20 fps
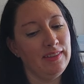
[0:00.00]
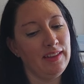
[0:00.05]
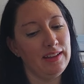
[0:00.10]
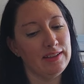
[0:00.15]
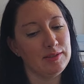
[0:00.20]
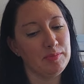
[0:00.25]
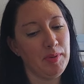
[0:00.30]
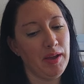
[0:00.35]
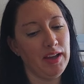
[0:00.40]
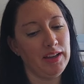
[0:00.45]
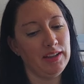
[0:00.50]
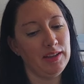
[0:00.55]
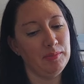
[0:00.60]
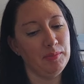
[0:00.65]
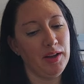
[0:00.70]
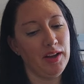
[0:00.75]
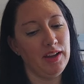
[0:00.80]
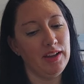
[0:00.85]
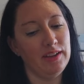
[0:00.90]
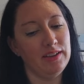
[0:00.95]
That's back in
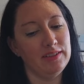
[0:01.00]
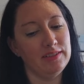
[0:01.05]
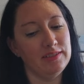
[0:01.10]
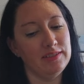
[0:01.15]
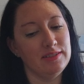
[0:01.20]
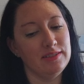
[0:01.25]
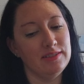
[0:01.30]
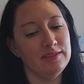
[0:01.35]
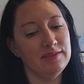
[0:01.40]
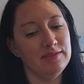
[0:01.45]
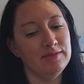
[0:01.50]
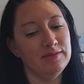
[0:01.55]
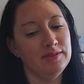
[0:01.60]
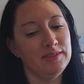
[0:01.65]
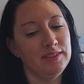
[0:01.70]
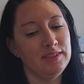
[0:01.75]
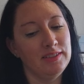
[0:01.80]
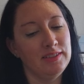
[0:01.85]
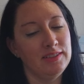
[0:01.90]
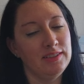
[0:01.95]
my
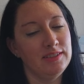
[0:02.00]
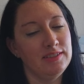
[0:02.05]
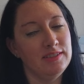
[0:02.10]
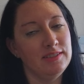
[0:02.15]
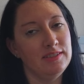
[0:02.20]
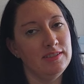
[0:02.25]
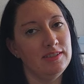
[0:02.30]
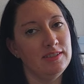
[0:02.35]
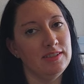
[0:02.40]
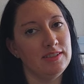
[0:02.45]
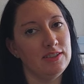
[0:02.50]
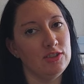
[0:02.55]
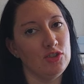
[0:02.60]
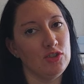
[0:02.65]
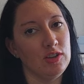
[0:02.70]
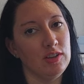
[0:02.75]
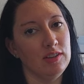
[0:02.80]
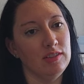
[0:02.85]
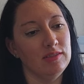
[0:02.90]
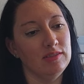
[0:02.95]

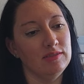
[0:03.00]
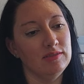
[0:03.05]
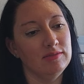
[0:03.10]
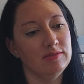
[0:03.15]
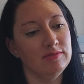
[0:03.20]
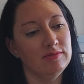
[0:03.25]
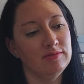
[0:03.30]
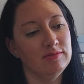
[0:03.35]
decision